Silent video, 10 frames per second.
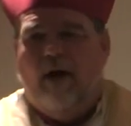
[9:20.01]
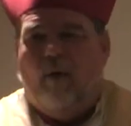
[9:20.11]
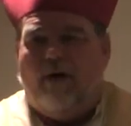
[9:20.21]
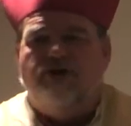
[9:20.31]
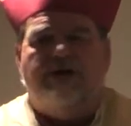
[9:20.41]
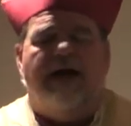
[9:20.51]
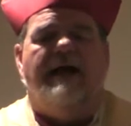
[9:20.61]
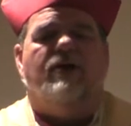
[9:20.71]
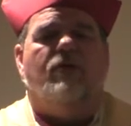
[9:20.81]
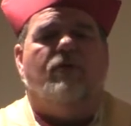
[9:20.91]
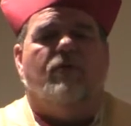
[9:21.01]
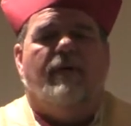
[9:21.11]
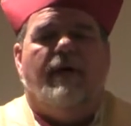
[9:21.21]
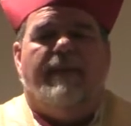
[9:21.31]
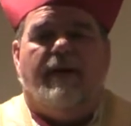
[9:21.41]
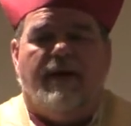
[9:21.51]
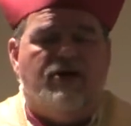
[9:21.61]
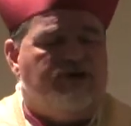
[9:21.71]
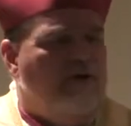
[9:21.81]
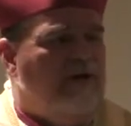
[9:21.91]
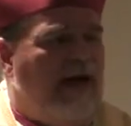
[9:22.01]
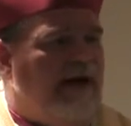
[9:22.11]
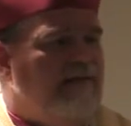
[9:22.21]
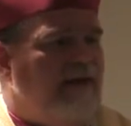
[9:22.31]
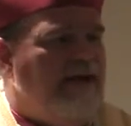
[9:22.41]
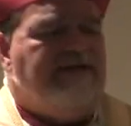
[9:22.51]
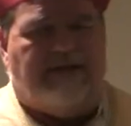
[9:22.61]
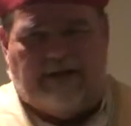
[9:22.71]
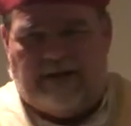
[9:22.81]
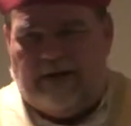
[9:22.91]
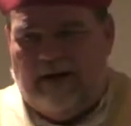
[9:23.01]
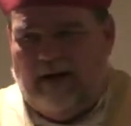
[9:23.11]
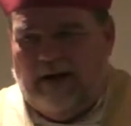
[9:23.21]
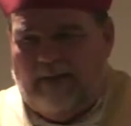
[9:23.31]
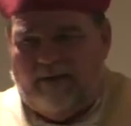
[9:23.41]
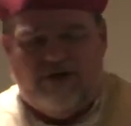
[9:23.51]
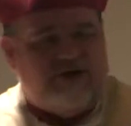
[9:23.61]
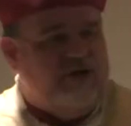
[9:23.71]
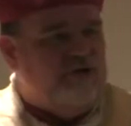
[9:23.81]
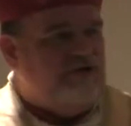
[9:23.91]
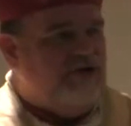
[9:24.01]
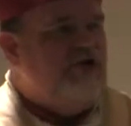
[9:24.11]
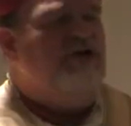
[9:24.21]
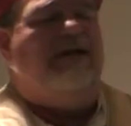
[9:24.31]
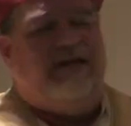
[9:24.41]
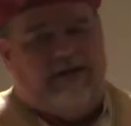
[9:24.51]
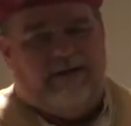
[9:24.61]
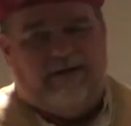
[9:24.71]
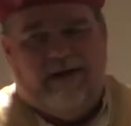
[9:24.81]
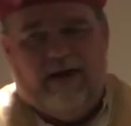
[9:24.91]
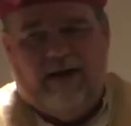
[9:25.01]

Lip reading: What should I do? There is no Latin Mass here. There is no tradition here,